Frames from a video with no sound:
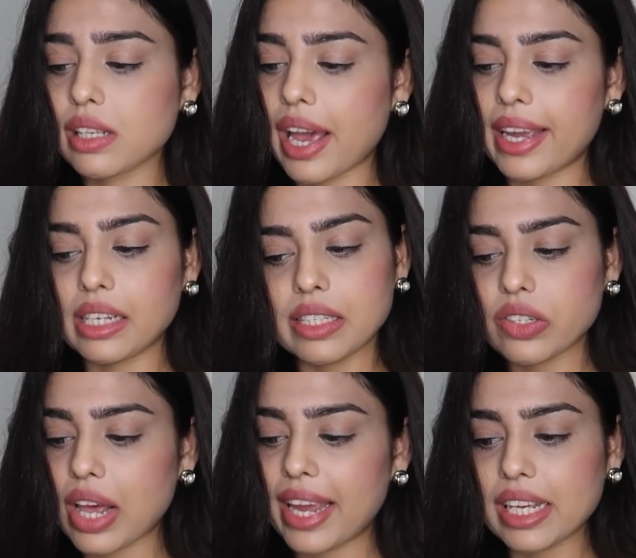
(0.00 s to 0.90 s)

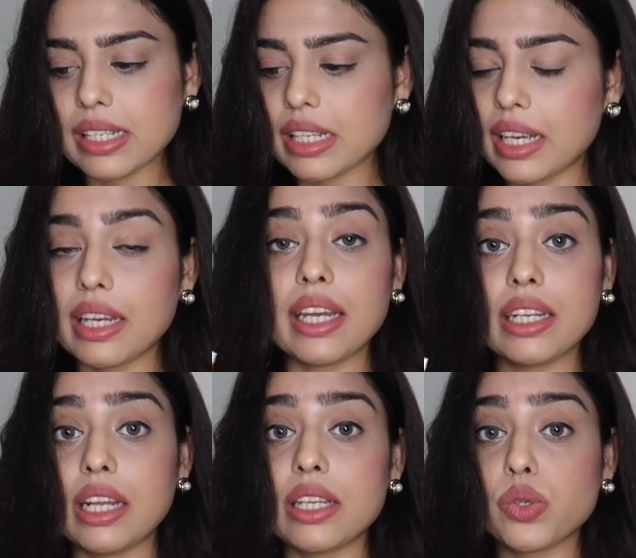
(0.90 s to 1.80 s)
guys, I can say
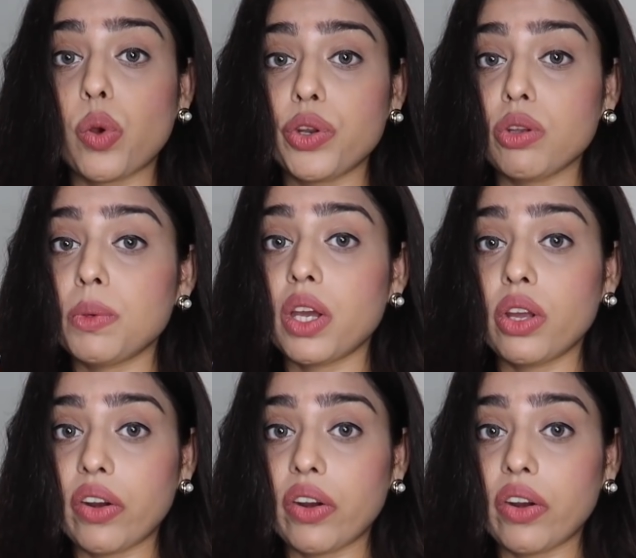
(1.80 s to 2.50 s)
it is going to be a